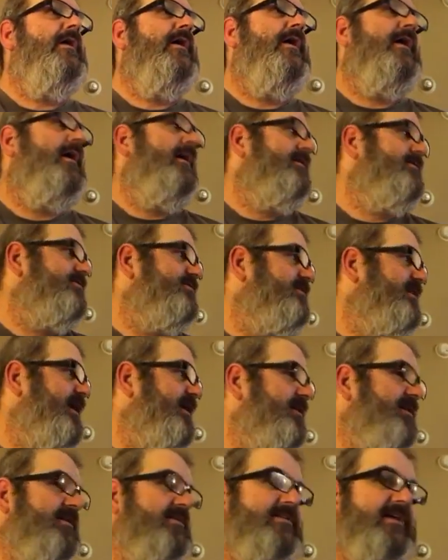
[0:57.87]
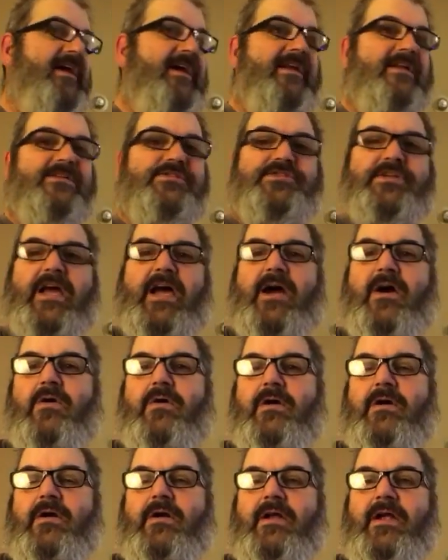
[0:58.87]
and just got done taking a
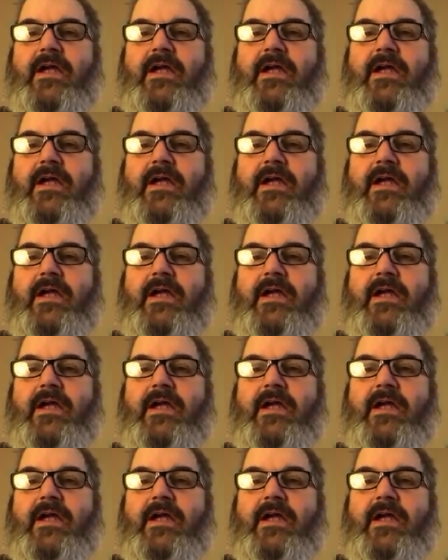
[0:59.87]
shower